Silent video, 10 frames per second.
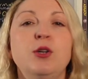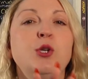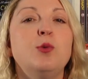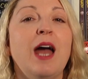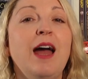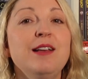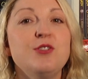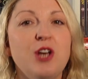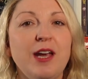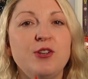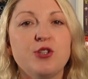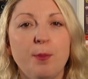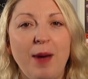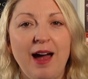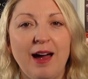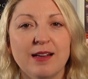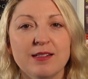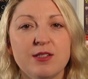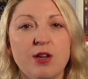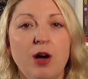You can't change the
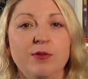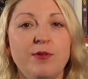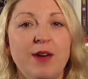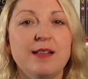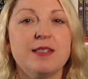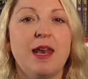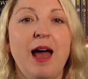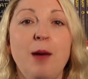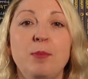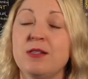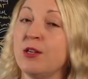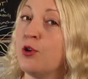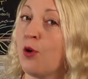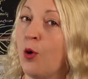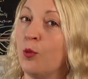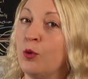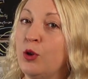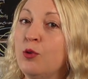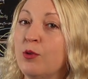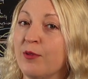past of events that happened in your
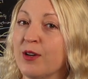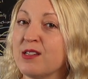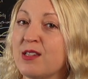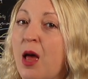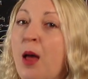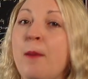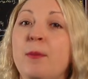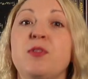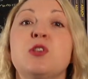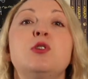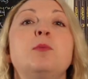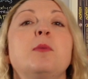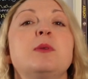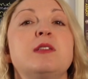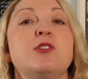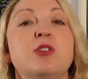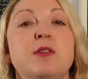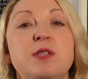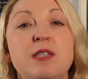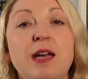own universe, but the superposition
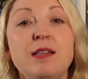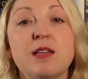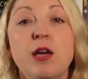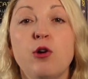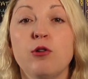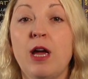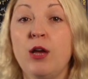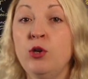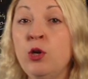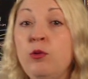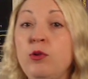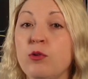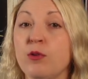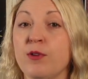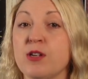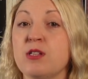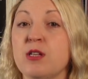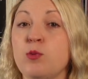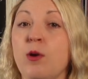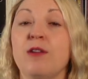of states can create new
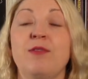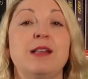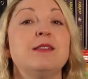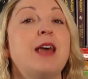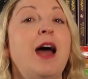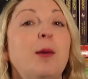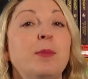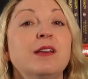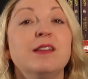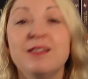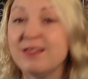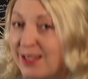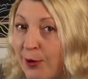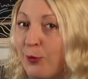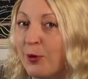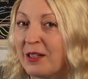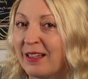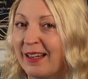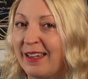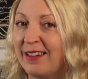universes where events happen
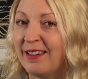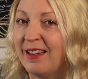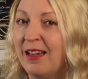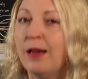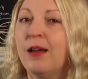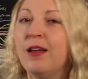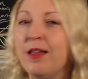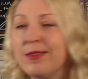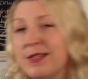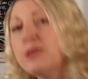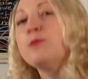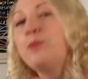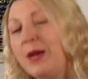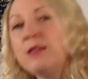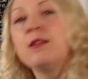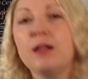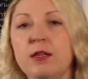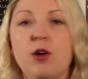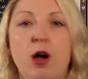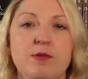differently. This is basically
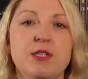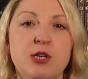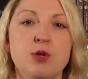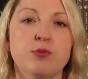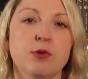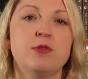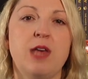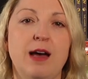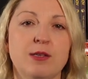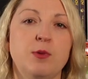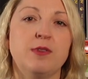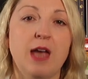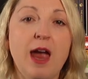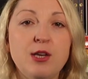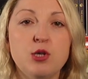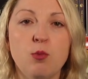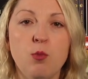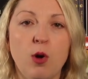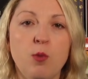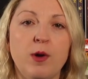the conversation Bruce has with the Ancient
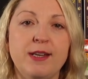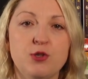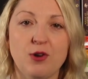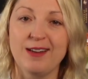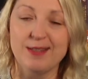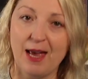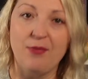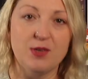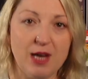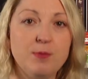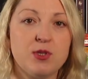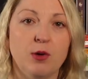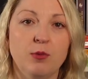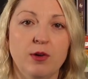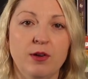One when he's trying to get the time stone.